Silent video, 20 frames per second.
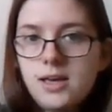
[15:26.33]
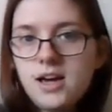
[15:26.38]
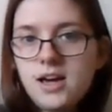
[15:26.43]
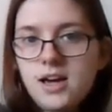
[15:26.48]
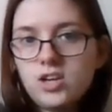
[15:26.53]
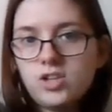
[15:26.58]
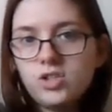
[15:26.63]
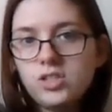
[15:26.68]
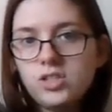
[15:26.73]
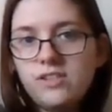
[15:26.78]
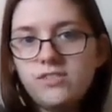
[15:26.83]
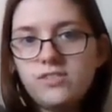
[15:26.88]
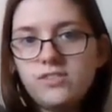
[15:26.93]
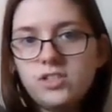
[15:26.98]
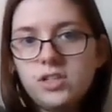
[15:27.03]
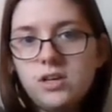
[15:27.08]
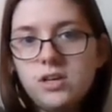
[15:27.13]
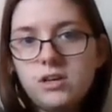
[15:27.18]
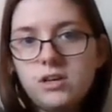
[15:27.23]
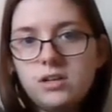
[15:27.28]
I just have
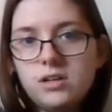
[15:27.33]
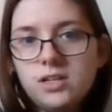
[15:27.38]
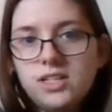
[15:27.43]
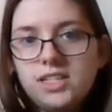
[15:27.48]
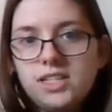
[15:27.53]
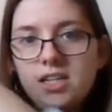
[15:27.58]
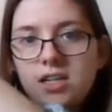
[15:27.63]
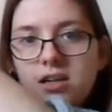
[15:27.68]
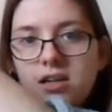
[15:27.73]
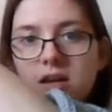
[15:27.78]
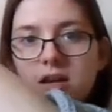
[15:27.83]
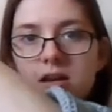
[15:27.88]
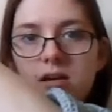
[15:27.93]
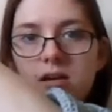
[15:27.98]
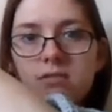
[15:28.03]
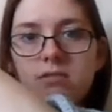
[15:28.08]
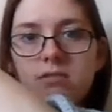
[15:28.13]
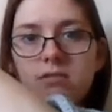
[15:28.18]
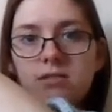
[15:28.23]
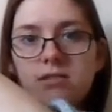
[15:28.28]
to
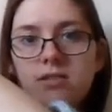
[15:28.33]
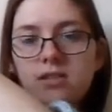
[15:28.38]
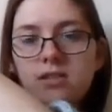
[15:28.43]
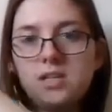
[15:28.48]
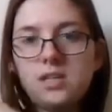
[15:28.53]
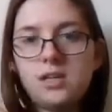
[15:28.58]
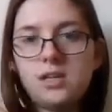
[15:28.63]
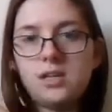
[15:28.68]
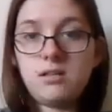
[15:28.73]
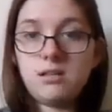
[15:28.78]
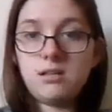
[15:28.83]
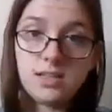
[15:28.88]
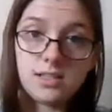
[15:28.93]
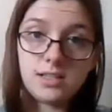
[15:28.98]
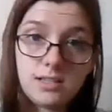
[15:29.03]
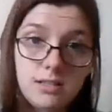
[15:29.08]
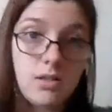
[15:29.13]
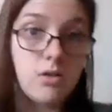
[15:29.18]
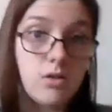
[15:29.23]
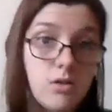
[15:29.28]
continue till
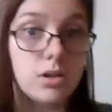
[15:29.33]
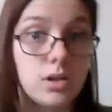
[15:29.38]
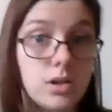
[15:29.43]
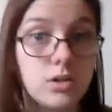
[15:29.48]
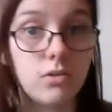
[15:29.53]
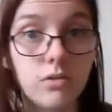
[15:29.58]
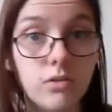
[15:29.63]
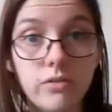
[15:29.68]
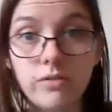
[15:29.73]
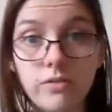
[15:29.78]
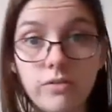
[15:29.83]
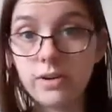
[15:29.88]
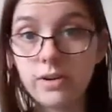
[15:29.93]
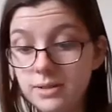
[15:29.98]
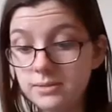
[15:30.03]
it's long enough.